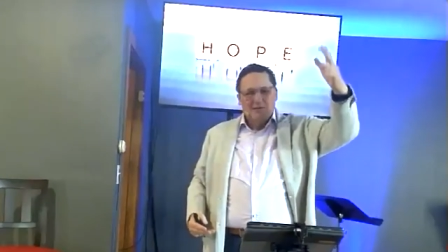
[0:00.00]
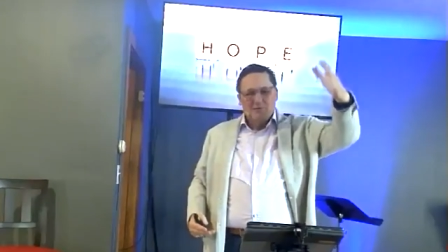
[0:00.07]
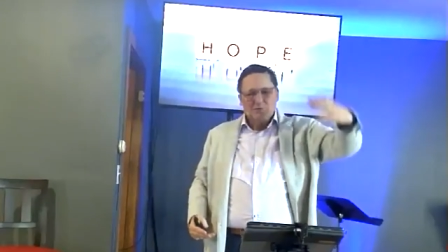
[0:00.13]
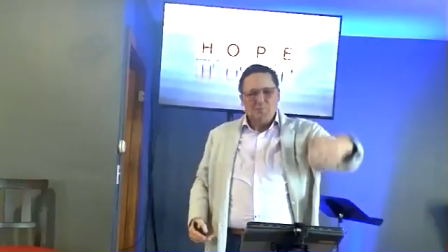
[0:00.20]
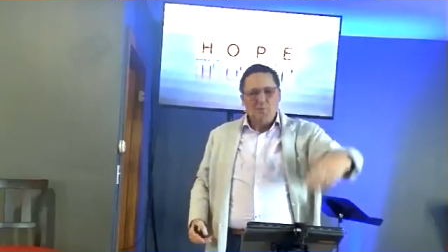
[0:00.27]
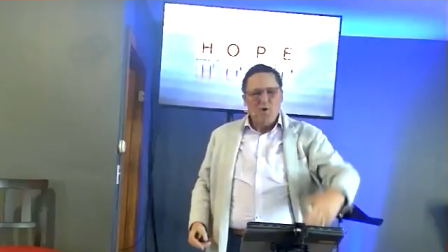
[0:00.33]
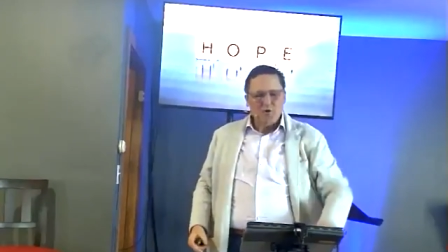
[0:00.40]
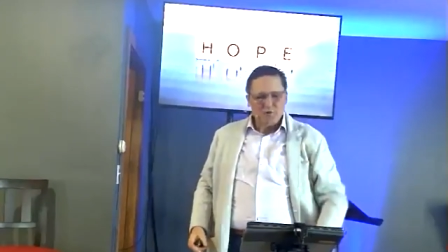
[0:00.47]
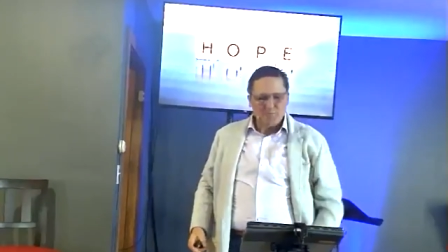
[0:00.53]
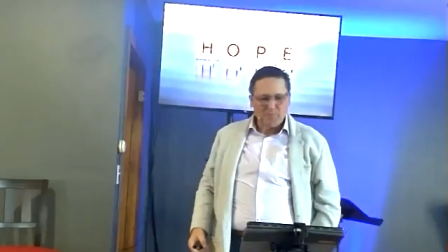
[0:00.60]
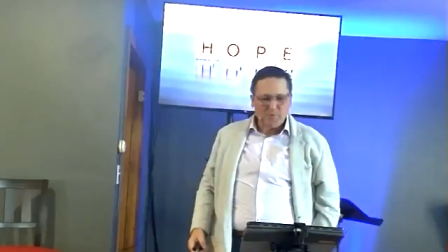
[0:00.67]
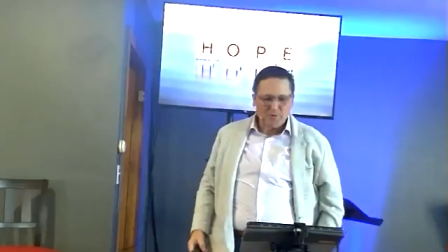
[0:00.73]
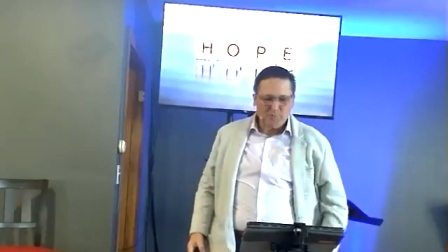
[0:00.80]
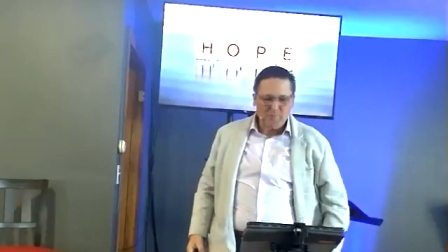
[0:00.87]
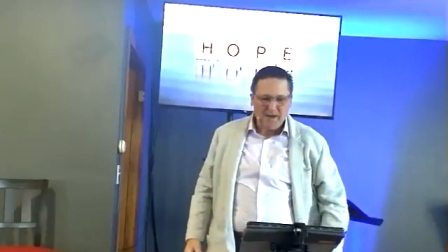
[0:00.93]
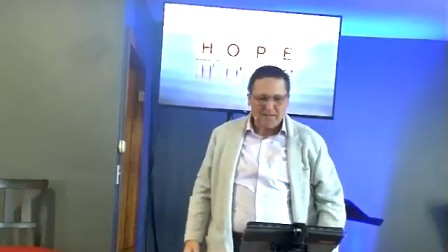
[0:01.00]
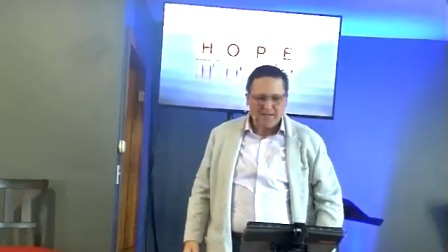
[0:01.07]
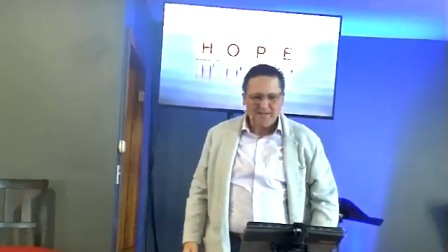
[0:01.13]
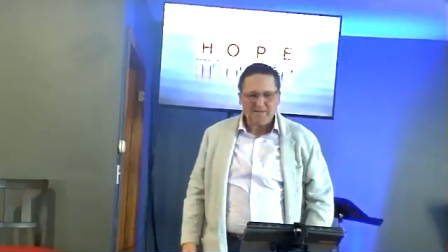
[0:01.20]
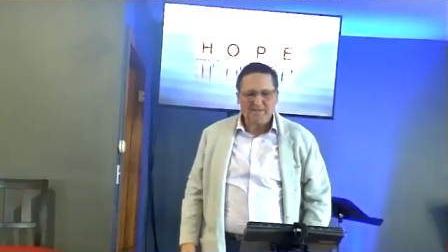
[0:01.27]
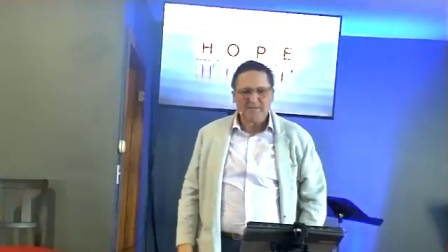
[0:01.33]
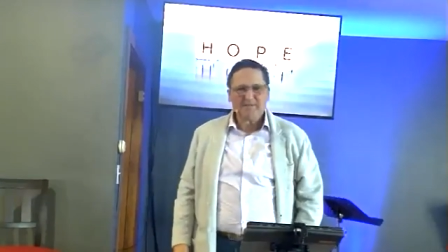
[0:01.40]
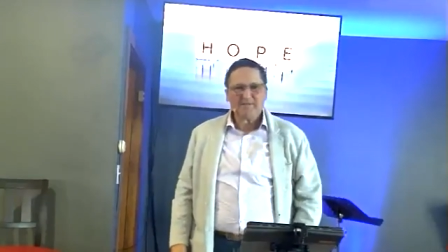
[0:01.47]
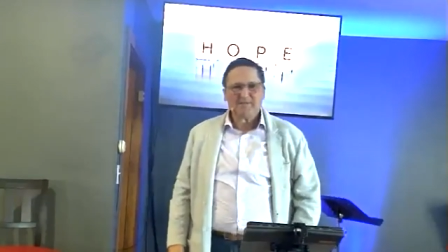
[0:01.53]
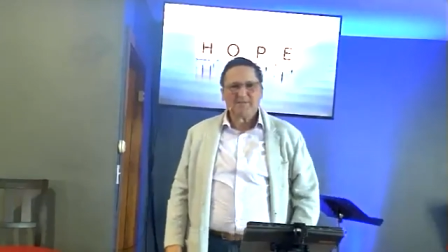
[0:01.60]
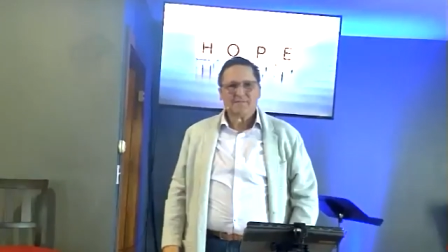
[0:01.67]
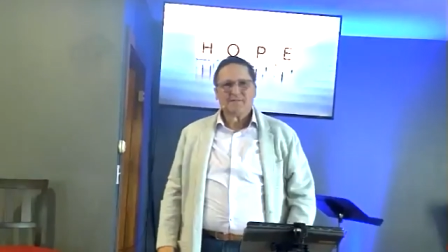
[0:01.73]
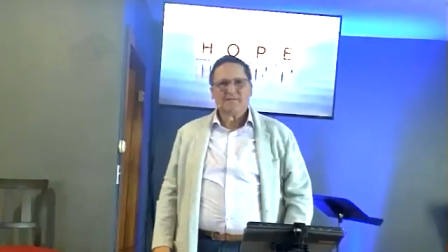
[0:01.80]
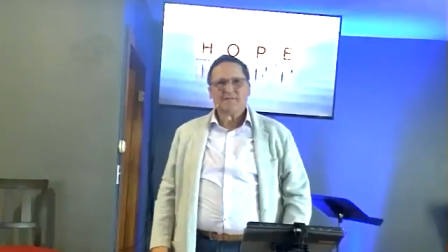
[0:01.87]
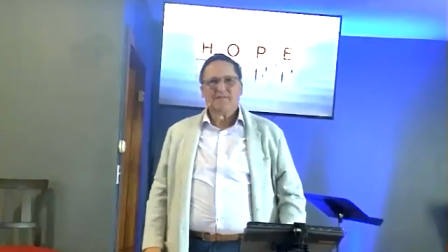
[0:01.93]
That was Paul's perspective.
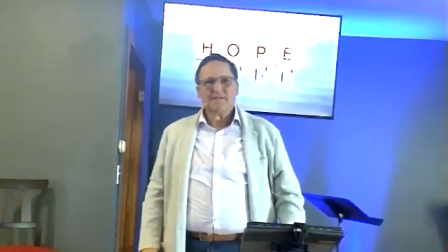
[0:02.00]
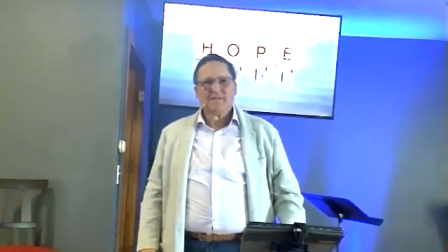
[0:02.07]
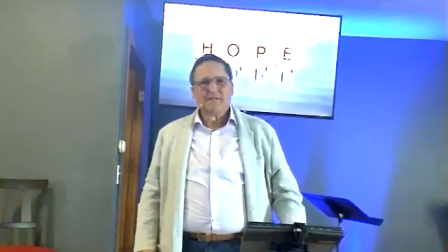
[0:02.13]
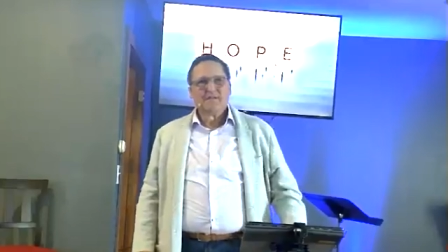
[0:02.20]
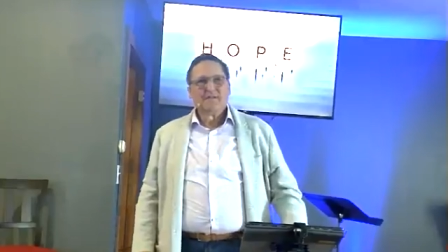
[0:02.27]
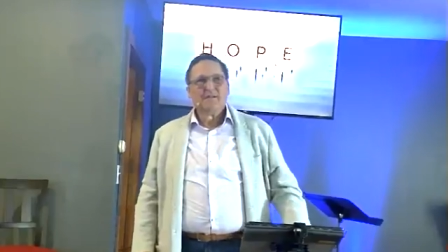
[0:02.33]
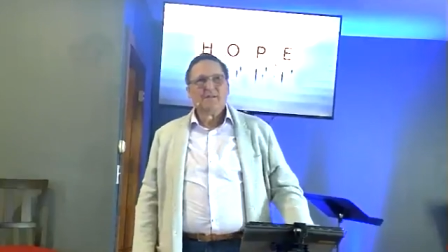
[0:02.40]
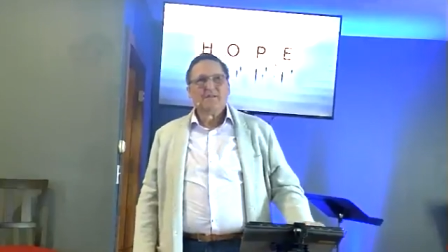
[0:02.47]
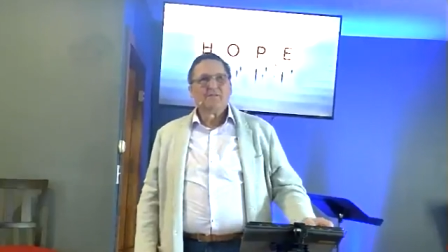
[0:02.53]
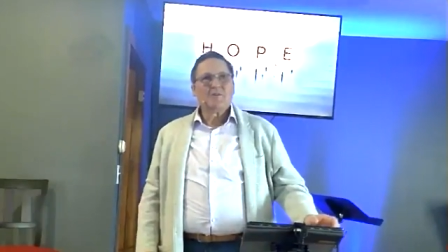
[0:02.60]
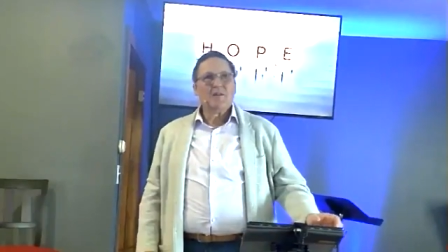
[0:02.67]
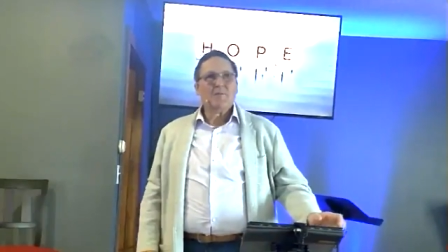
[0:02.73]
So